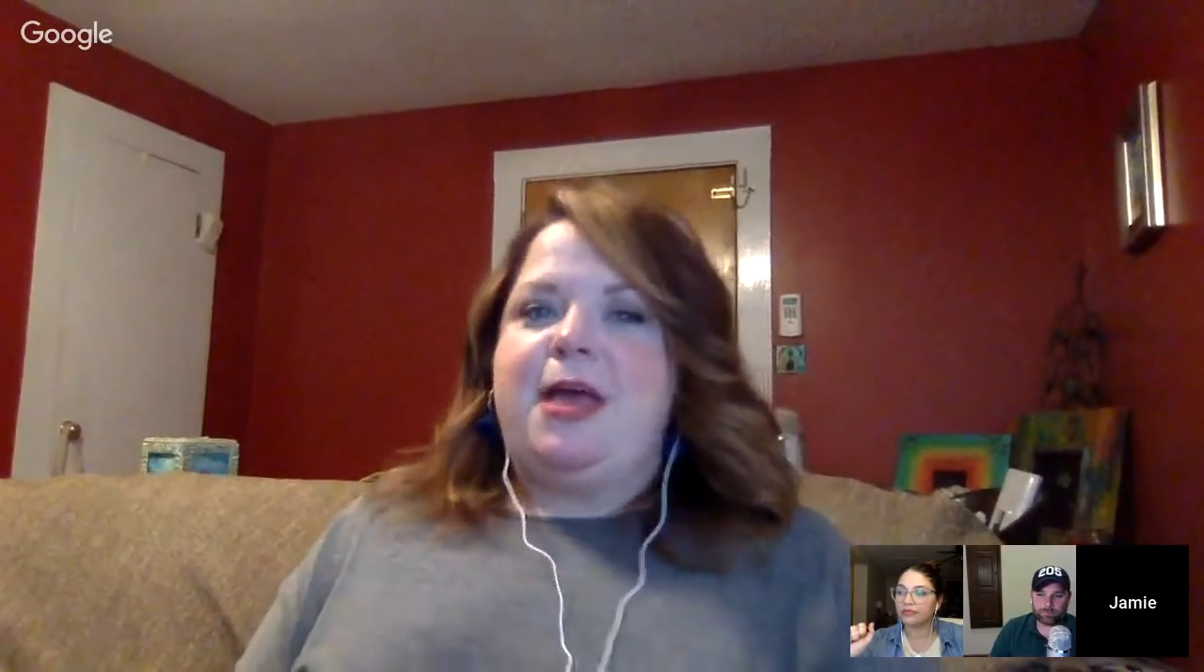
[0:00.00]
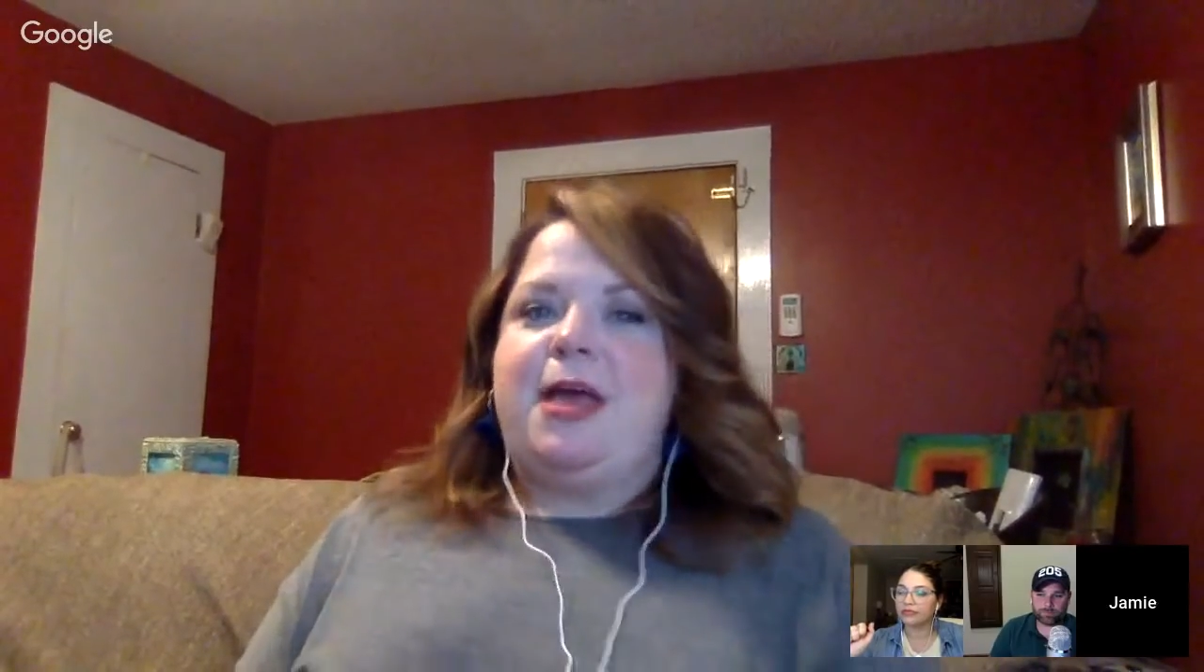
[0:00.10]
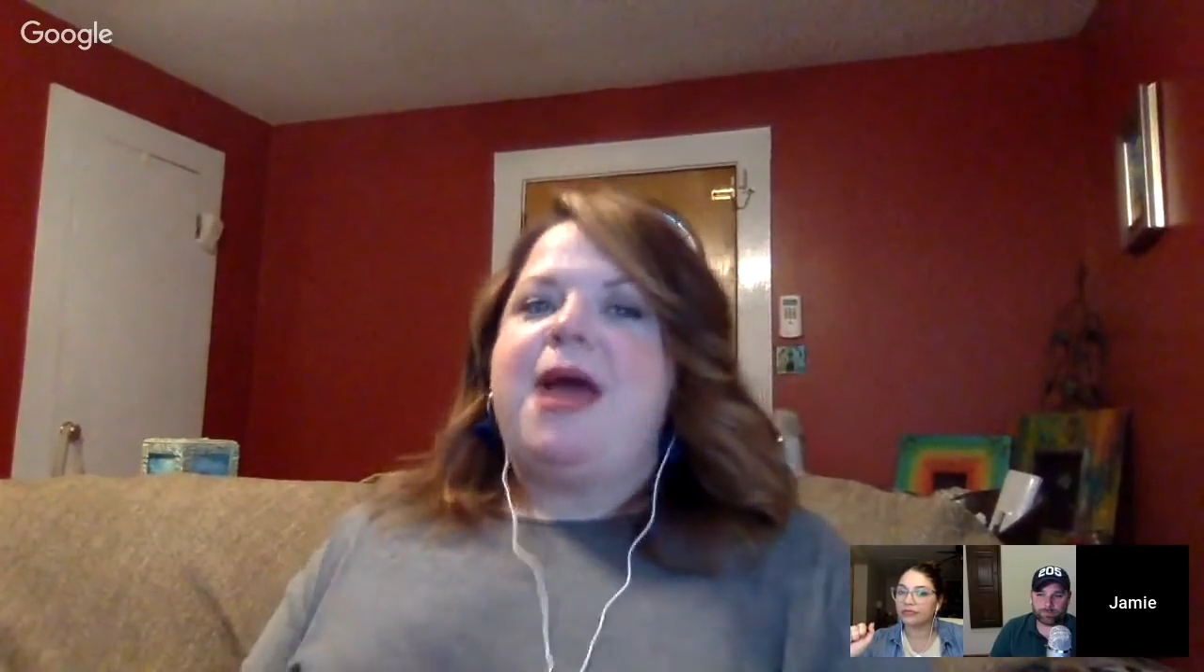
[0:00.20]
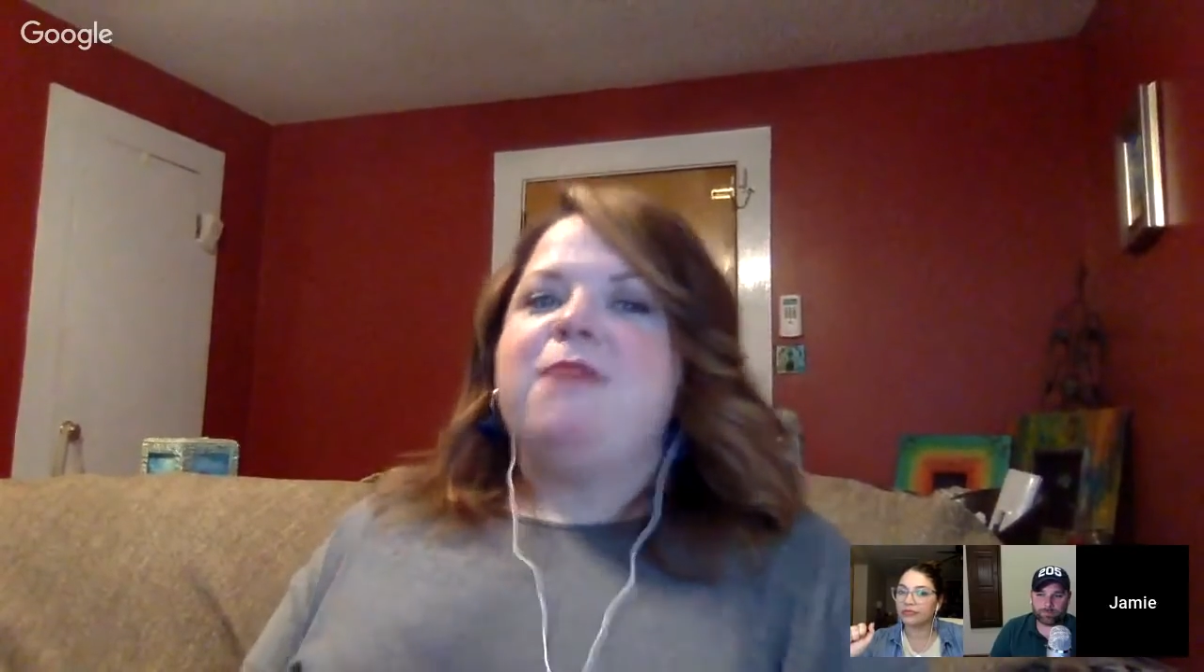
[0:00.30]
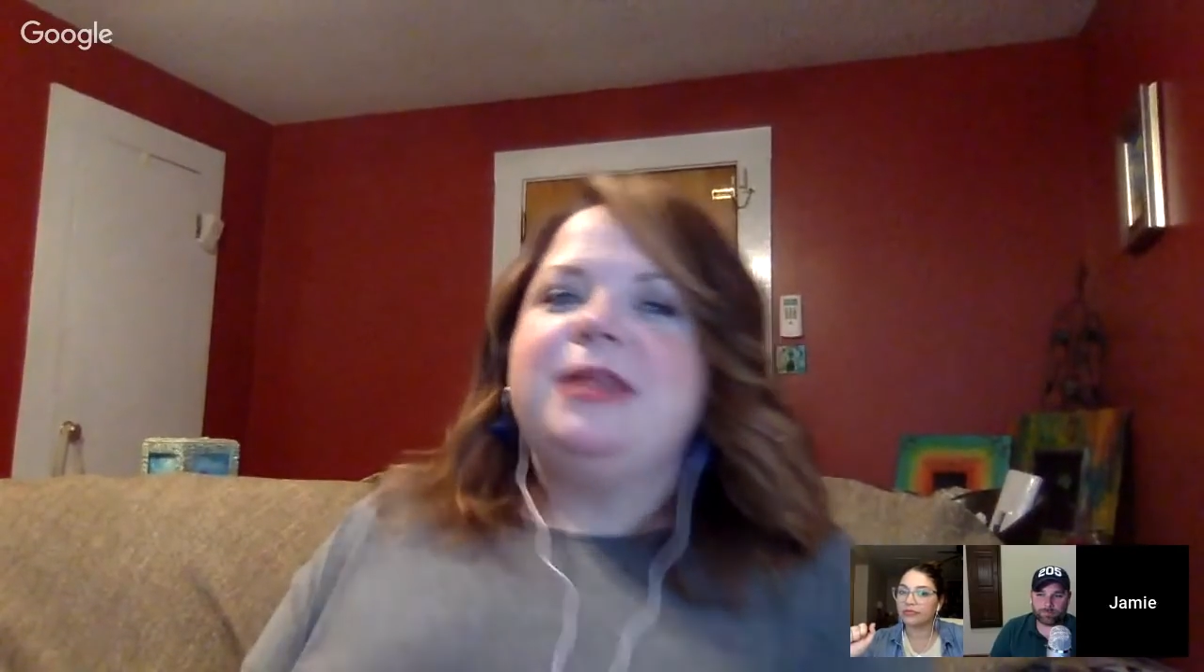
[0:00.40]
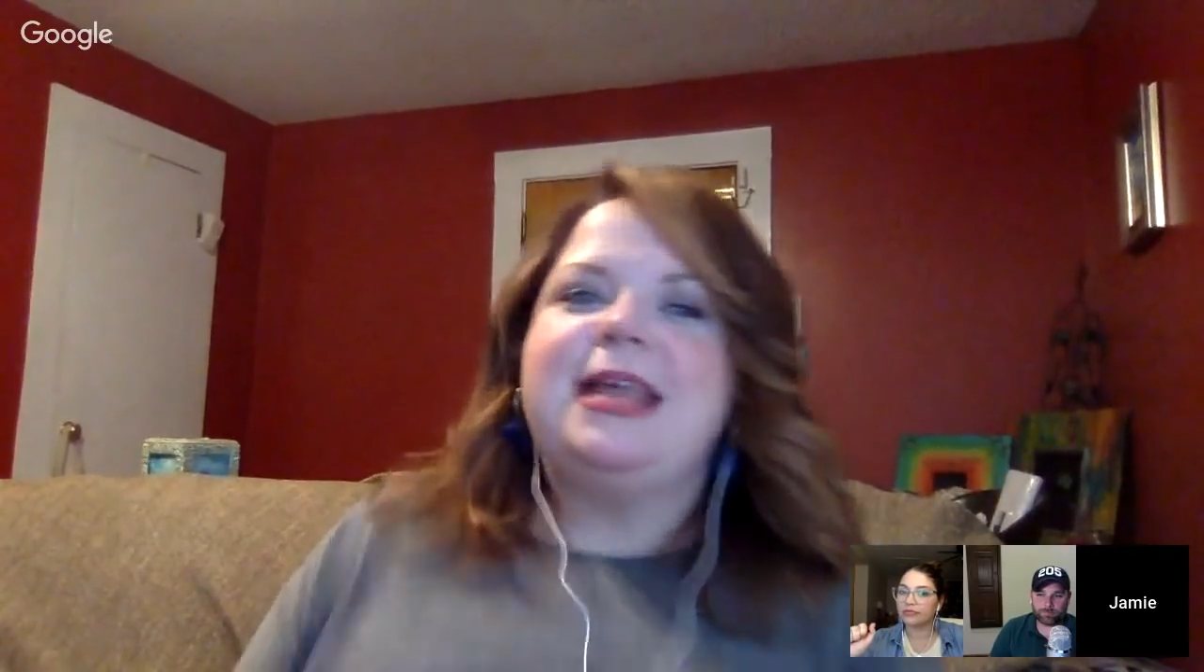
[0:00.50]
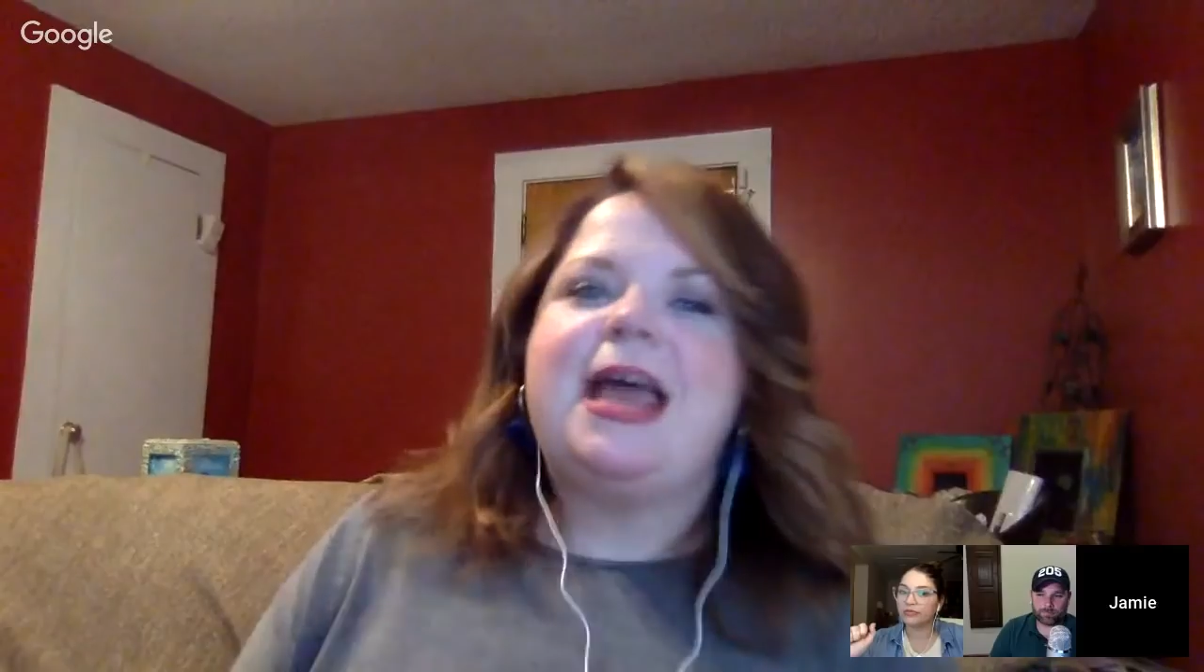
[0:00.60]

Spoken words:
And by written it,